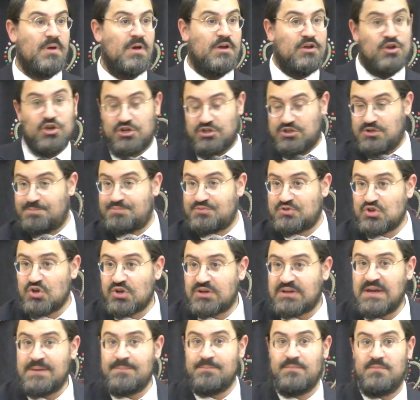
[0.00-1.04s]
You look at the
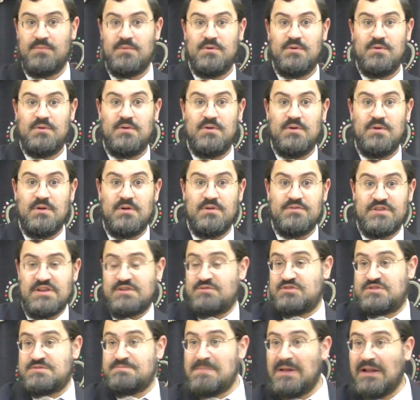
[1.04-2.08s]
psukim, there
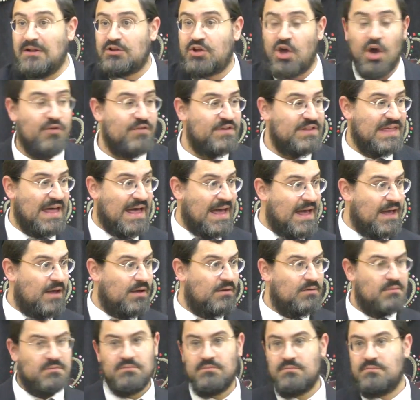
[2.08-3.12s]
was milk over
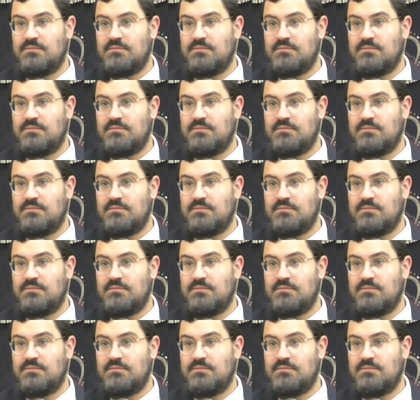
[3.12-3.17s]
there.